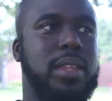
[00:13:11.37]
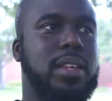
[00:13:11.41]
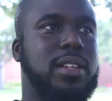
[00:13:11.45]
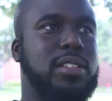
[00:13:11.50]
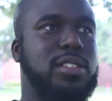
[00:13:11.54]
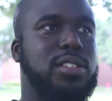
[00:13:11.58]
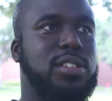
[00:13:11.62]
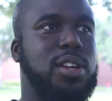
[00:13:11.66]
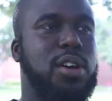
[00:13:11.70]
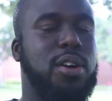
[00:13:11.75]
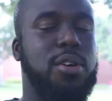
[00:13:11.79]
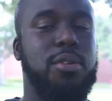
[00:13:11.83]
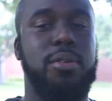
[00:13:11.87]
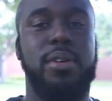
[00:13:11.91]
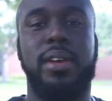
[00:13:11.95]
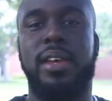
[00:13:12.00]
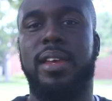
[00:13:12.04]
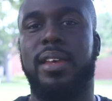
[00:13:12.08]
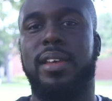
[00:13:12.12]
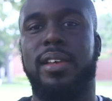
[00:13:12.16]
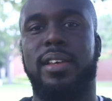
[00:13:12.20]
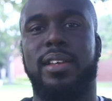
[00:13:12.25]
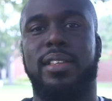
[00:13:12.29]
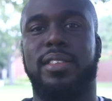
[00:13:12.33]
So
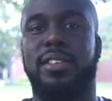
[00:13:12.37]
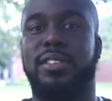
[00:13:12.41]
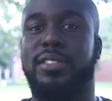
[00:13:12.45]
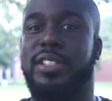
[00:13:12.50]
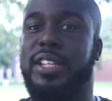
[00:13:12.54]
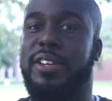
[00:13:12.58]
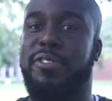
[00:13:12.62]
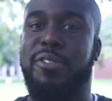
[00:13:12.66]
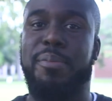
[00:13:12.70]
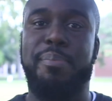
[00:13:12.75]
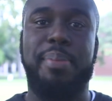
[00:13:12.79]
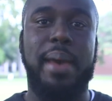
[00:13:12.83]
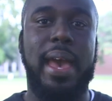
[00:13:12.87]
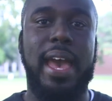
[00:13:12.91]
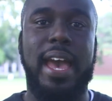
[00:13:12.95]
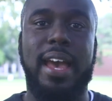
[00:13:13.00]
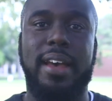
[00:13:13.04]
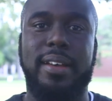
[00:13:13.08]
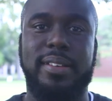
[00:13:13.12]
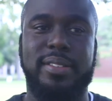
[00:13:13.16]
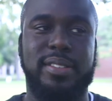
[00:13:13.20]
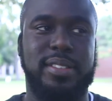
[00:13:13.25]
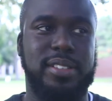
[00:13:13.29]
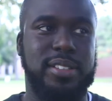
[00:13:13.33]
there's different
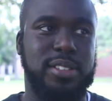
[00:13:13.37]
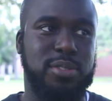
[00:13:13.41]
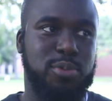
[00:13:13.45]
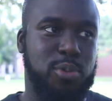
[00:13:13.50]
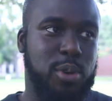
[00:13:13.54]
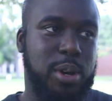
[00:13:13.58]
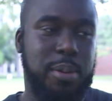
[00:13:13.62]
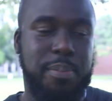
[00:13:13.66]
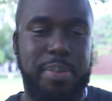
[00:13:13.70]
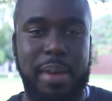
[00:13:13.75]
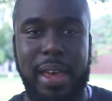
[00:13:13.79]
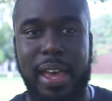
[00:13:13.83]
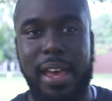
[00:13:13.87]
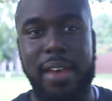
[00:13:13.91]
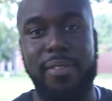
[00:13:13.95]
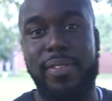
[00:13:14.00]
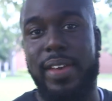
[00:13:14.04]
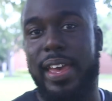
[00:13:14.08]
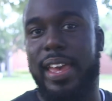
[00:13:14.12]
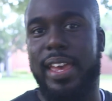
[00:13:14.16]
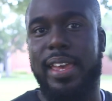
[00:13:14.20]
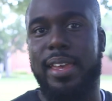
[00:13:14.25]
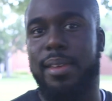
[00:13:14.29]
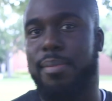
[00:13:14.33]
paths. There's one path,
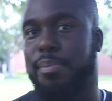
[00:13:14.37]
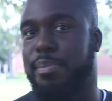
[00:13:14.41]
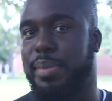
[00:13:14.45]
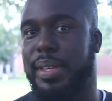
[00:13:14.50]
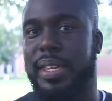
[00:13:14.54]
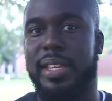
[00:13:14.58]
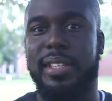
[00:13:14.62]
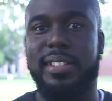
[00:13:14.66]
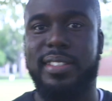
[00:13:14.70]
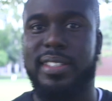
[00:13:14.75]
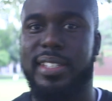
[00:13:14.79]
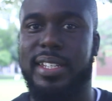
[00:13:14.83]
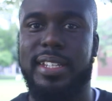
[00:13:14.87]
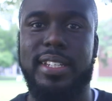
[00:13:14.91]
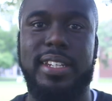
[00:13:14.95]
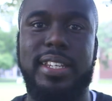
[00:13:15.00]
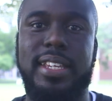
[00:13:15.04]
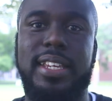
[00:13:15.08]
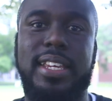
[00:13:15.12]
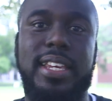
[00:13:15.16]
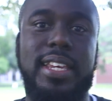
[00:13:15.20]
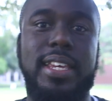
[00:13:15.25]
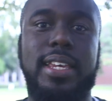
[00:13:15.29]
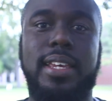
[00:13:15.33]
A, B, C, D,
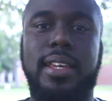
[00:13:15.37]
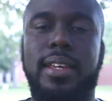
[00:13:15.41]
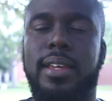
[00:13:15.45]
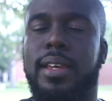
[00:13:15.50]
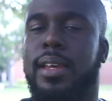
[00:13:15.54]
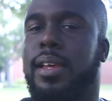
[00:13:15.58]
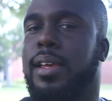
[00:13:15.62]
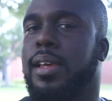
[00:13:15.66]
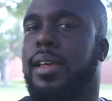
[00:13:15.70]
E.